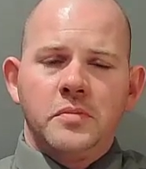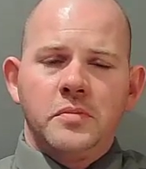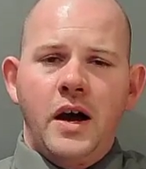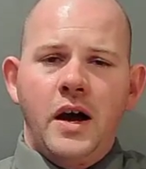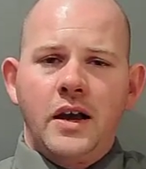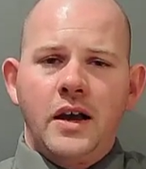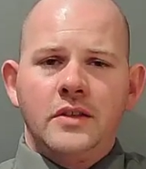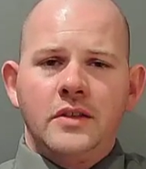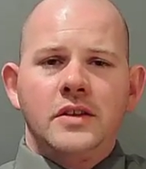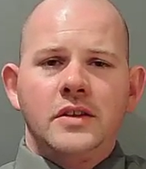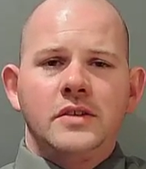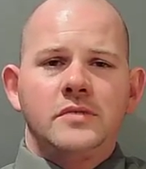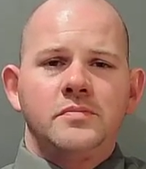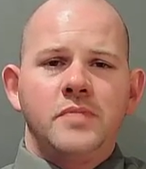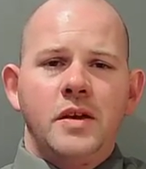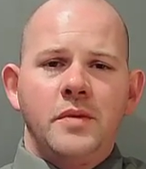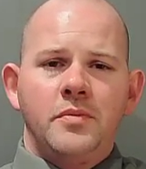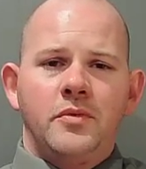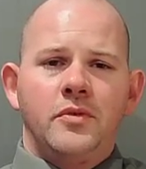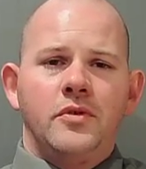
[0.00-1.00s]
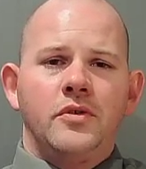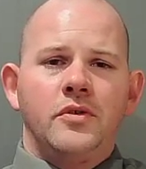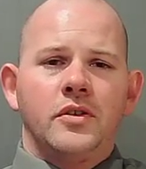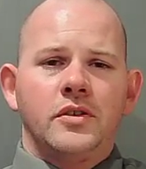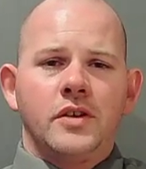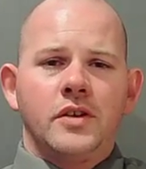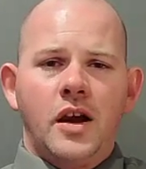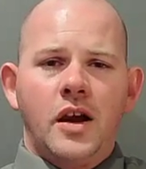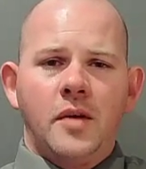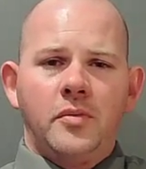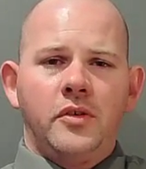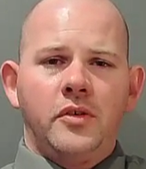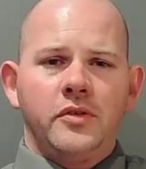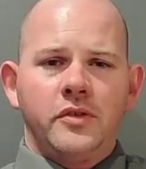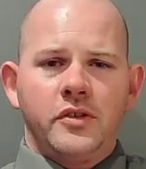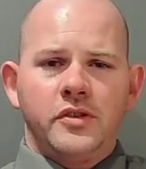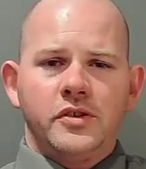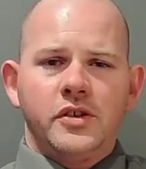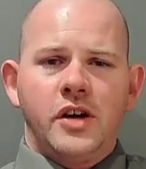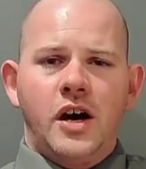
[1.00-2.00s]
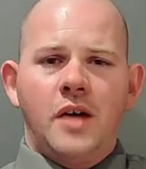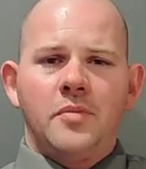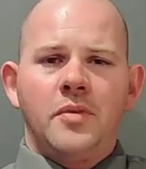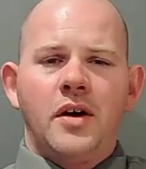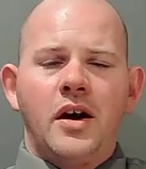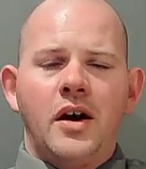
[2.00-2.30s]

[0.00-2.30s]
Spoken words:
paying these people who are terrible at their job